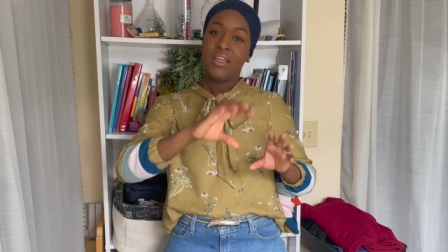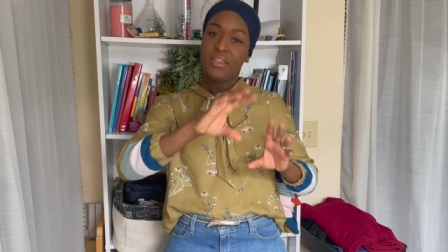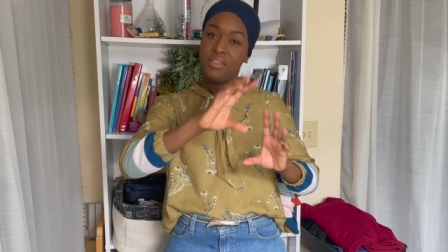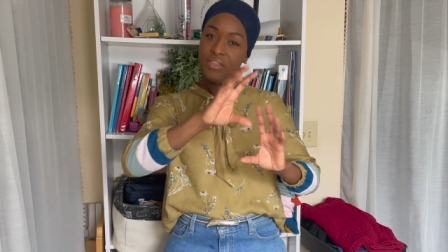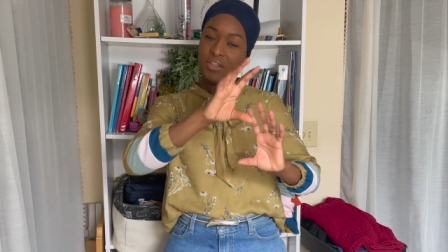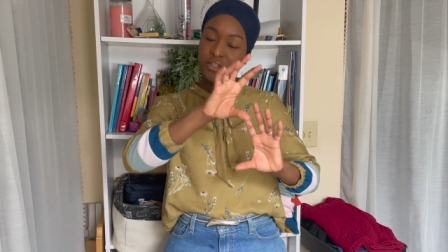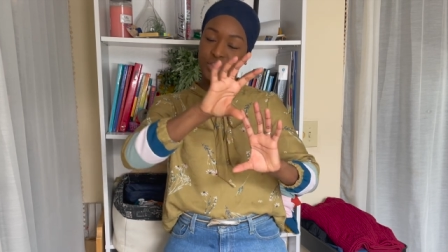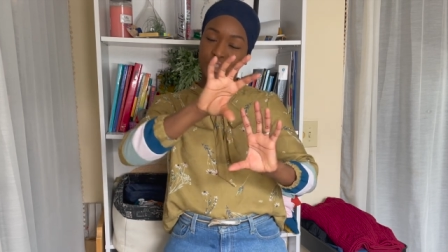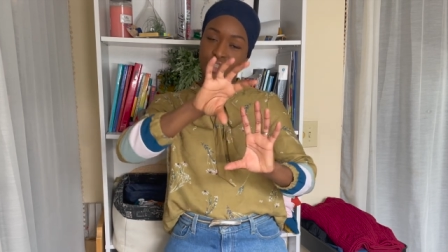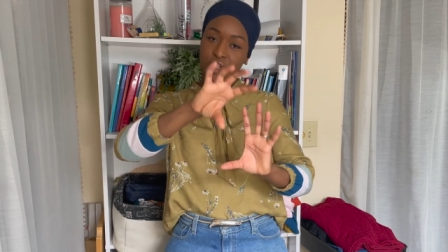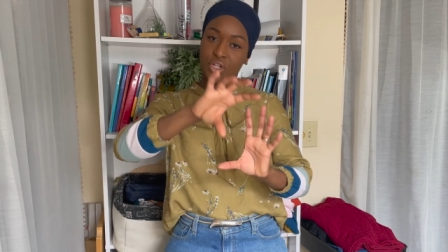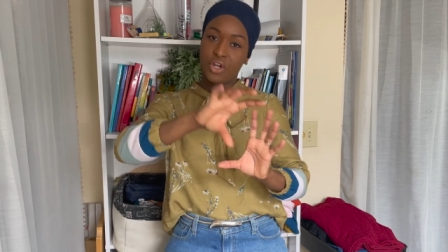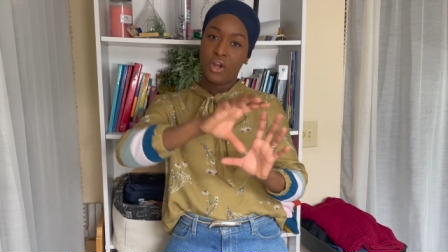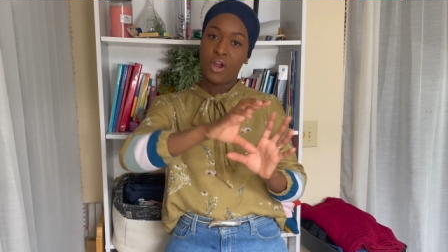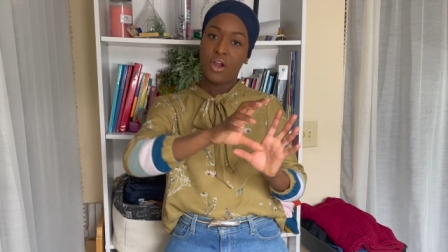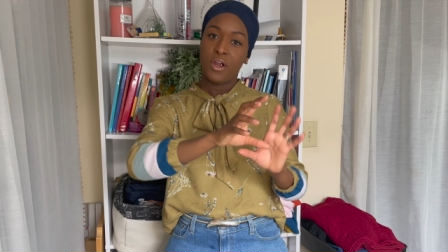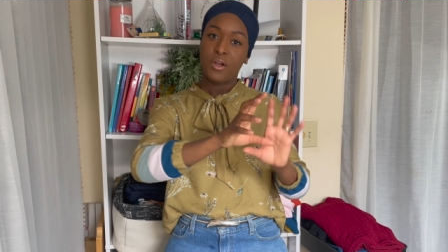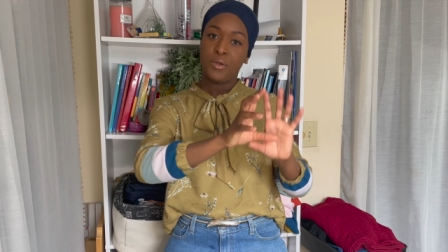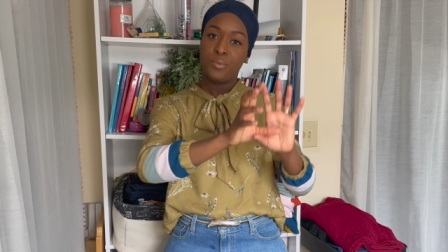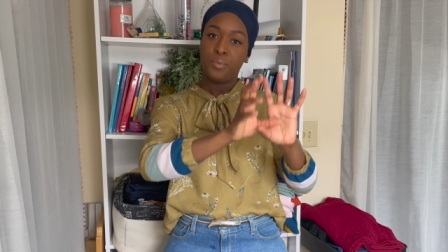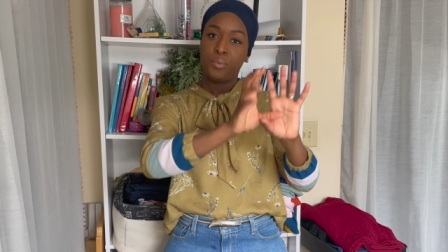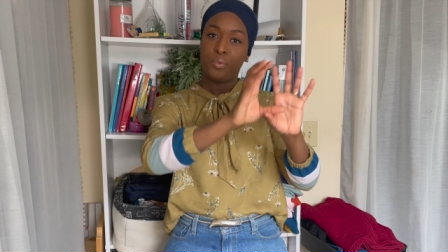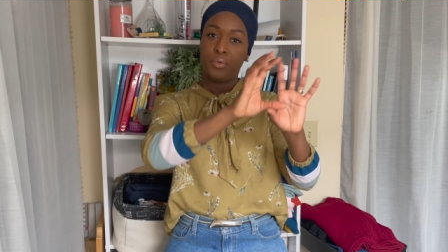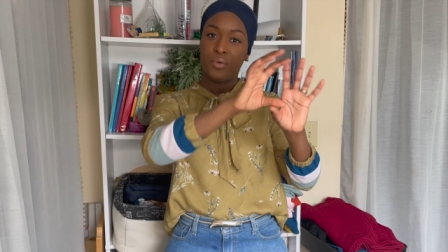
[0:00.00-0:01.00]
the
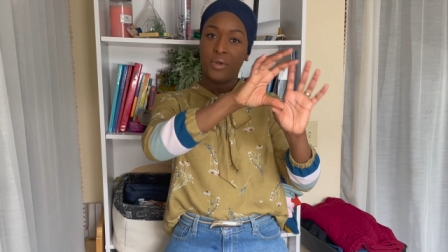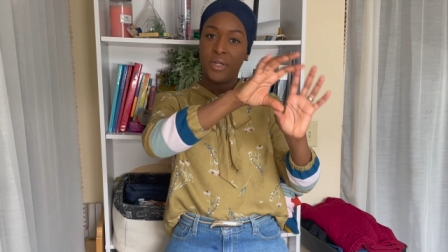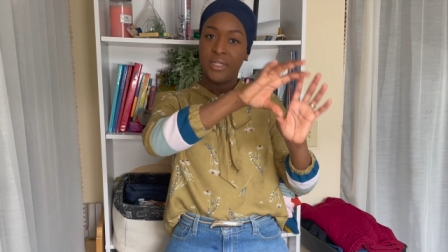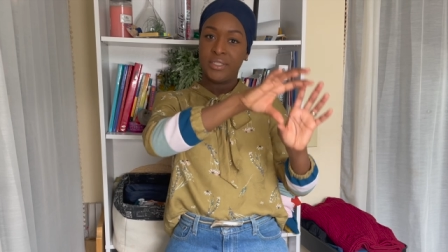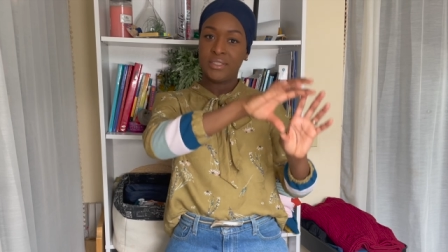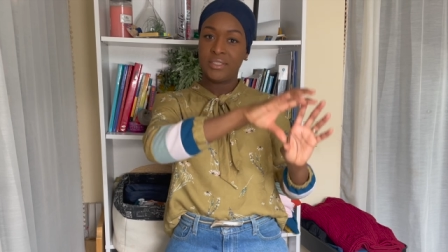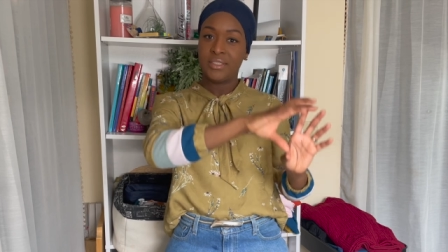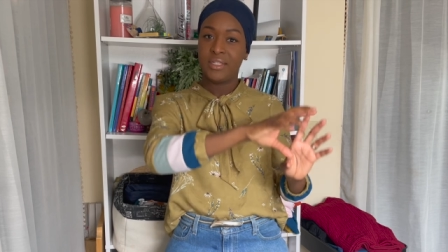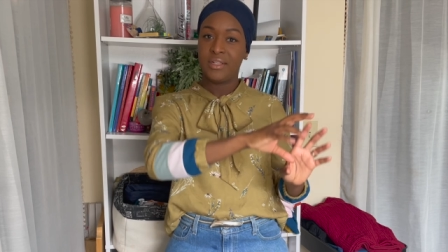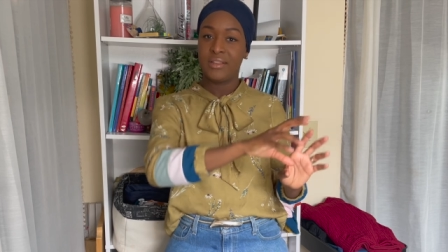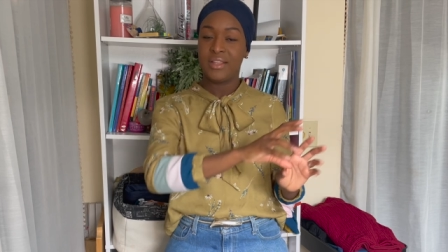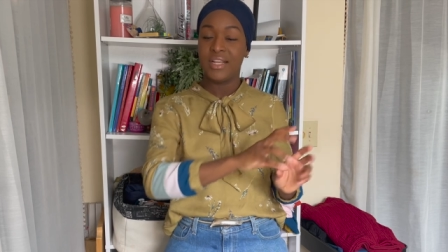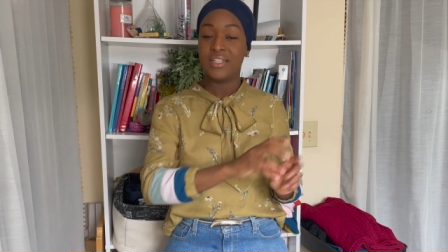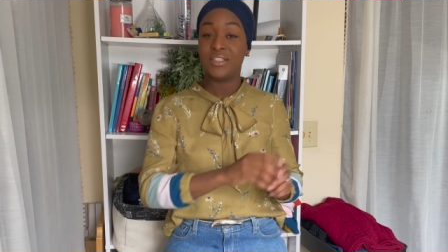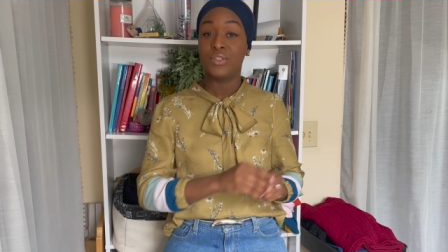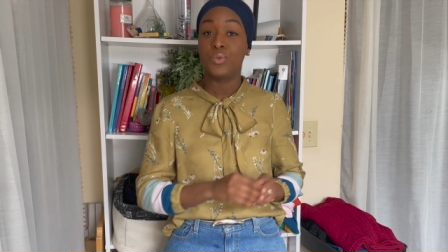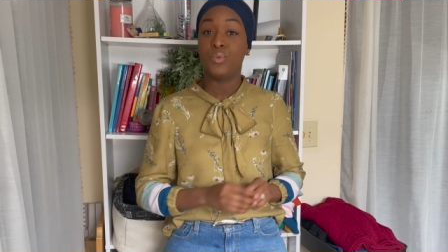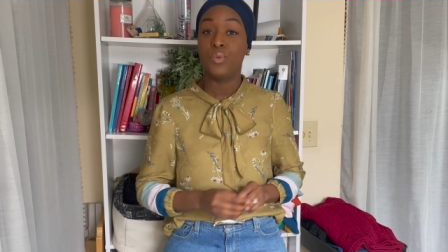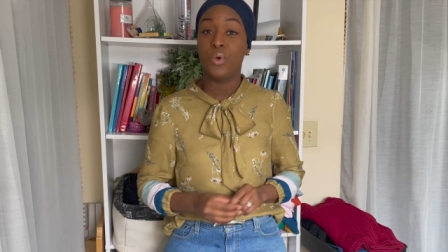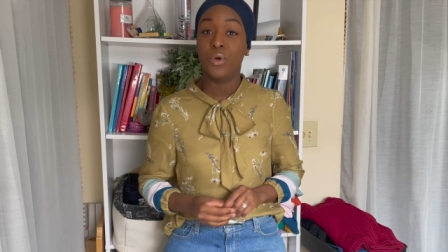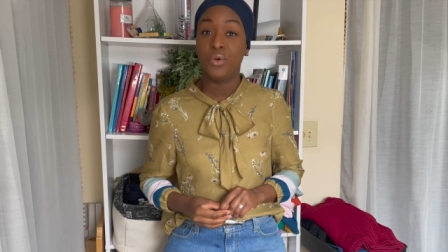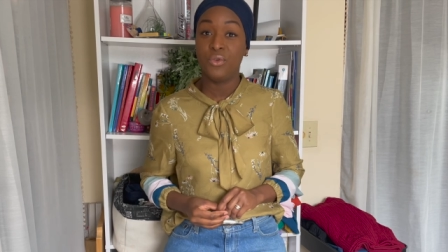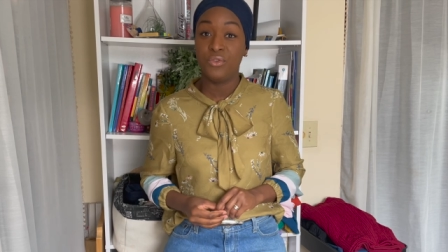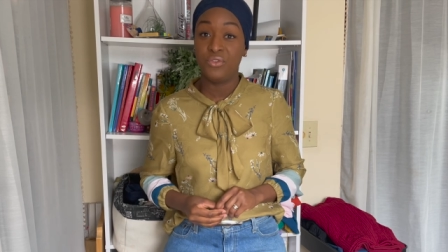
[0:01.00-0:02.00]
jacquard print that's
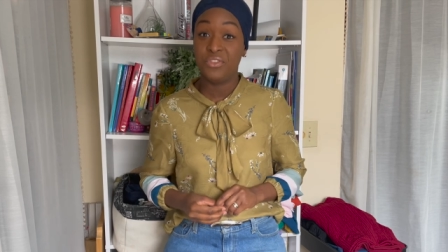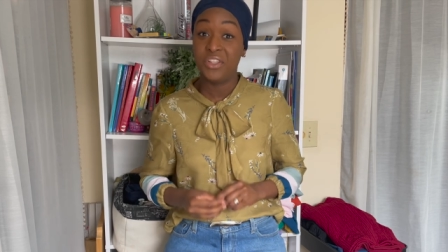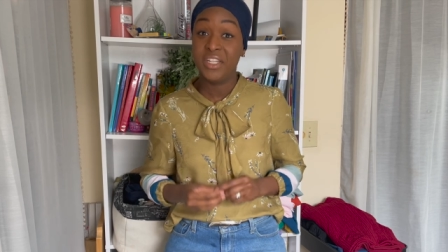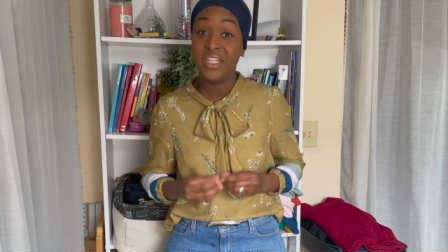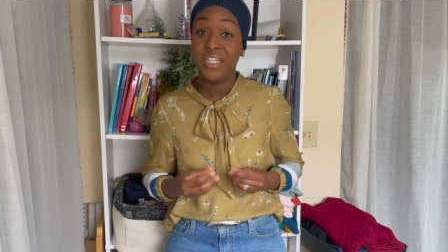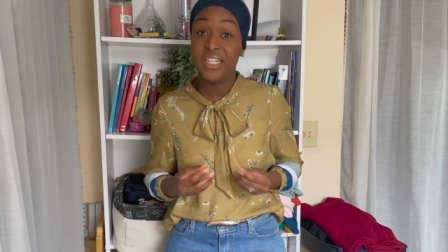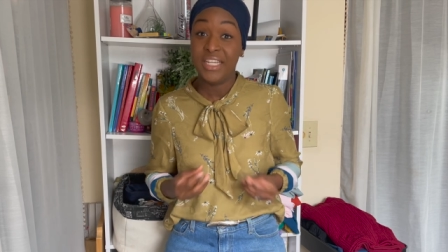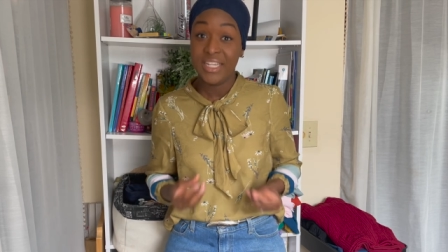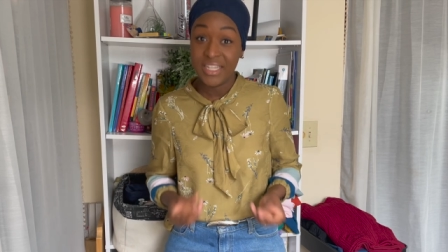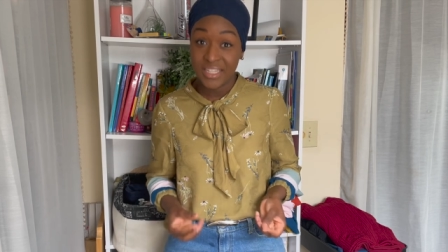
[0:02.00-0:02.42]
woven